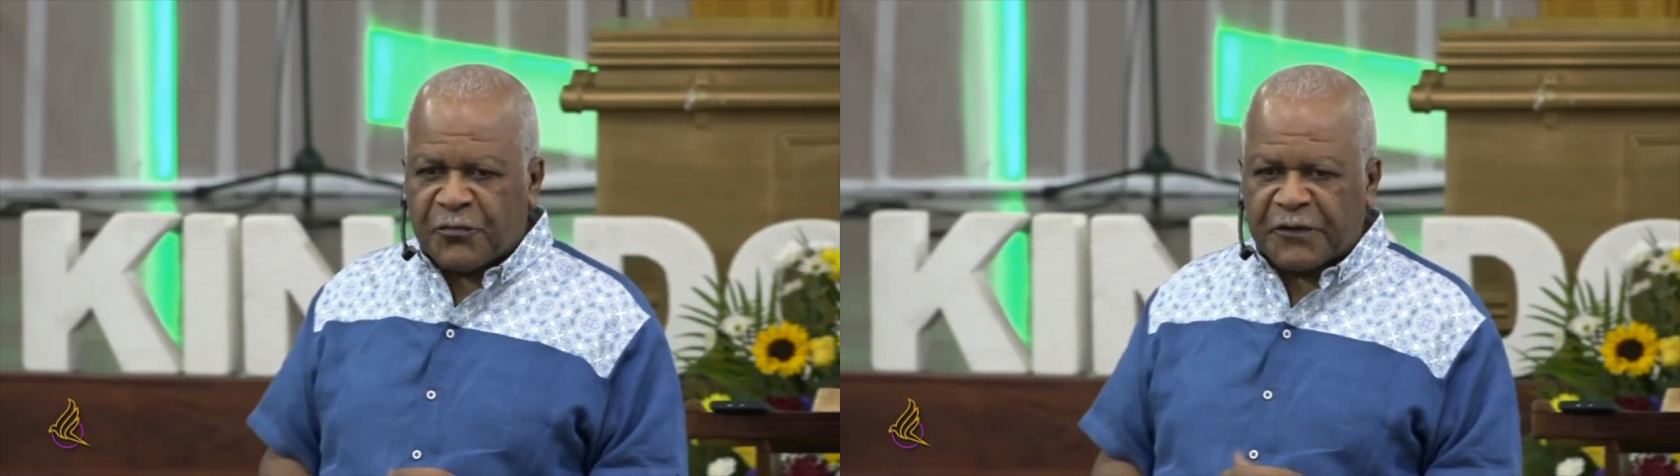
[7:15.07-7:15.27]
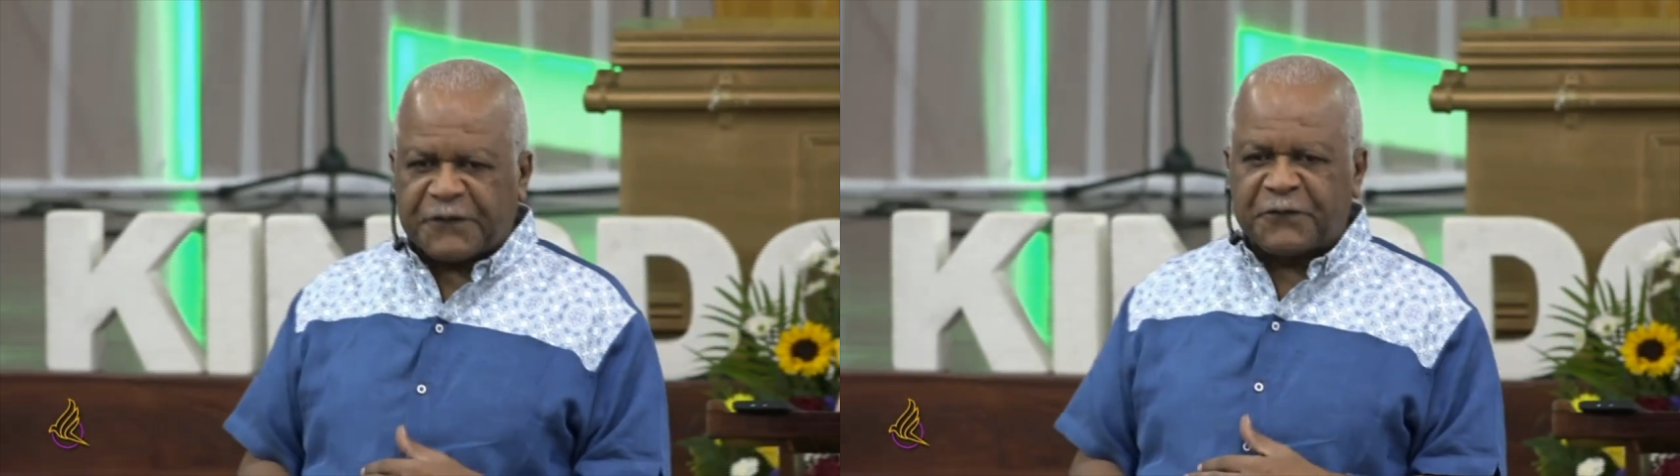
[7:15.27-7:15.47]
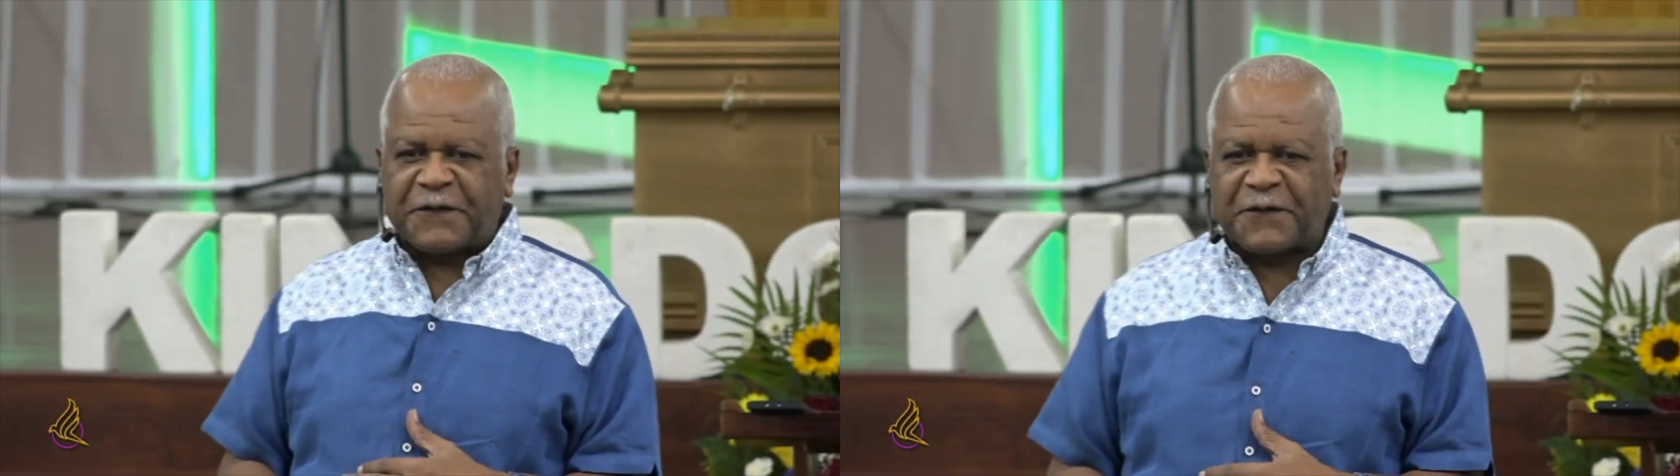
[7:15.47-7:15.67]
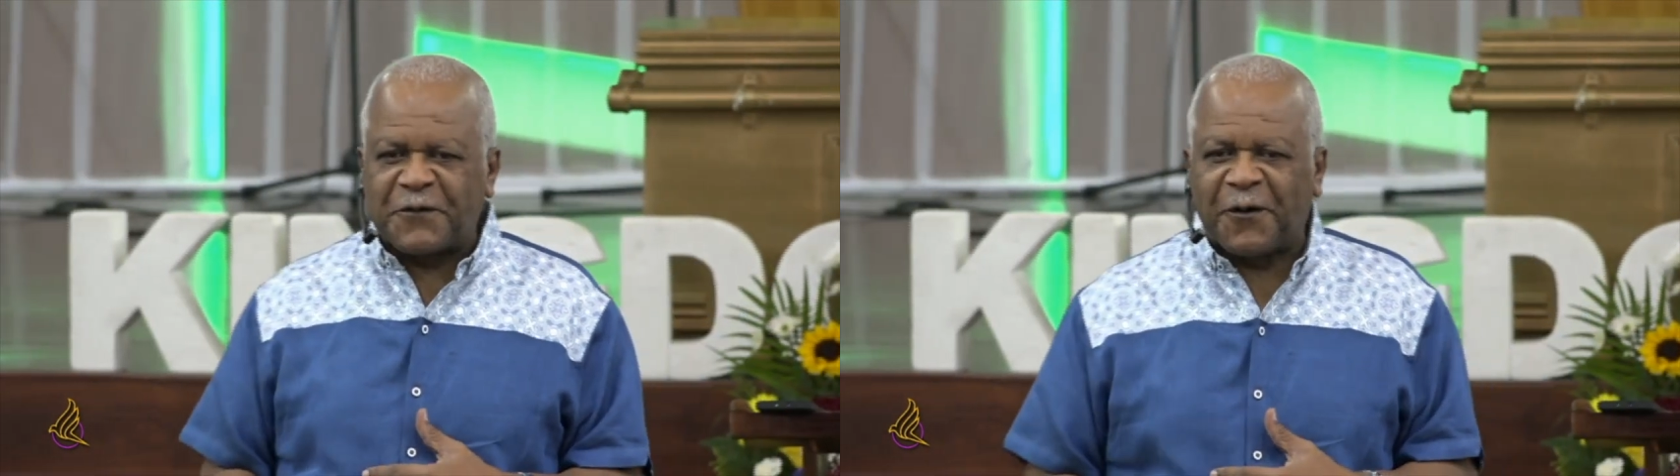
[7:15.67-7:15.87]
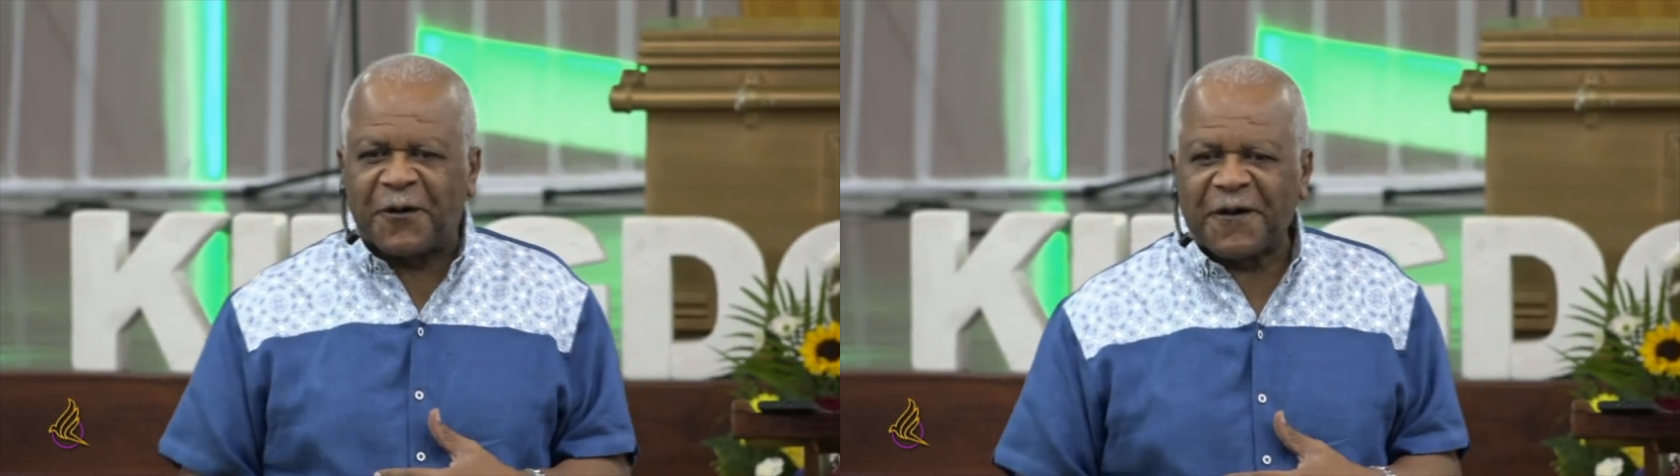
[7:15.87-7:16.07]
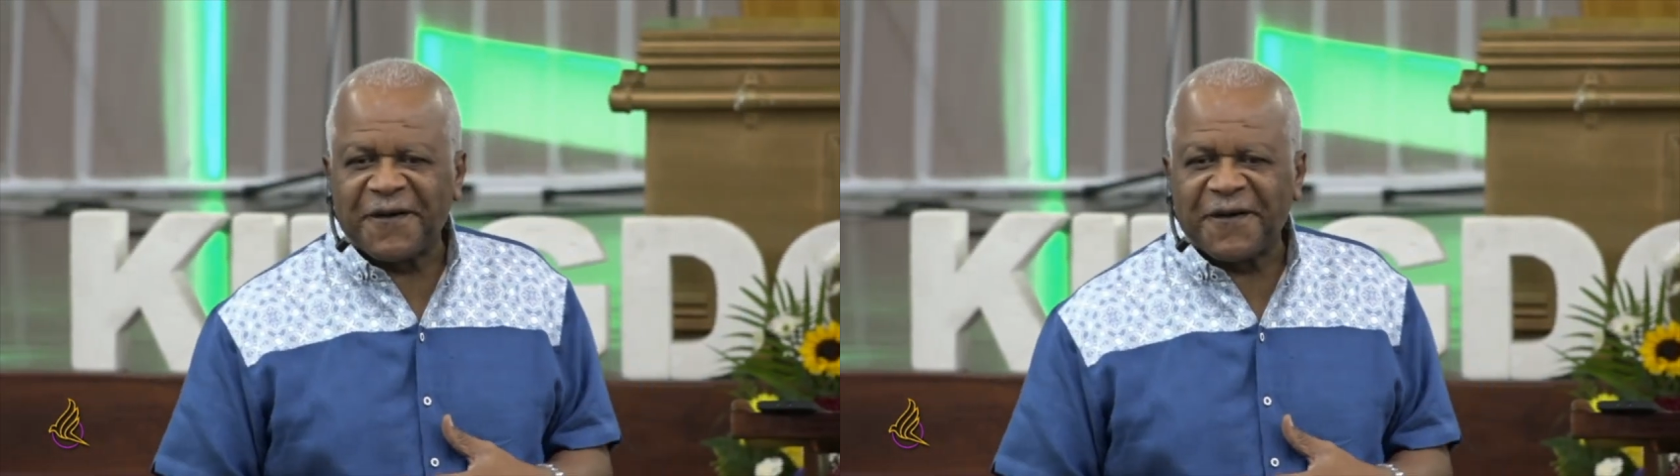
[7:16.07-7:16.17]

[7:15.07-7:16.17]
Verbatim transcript: must restore.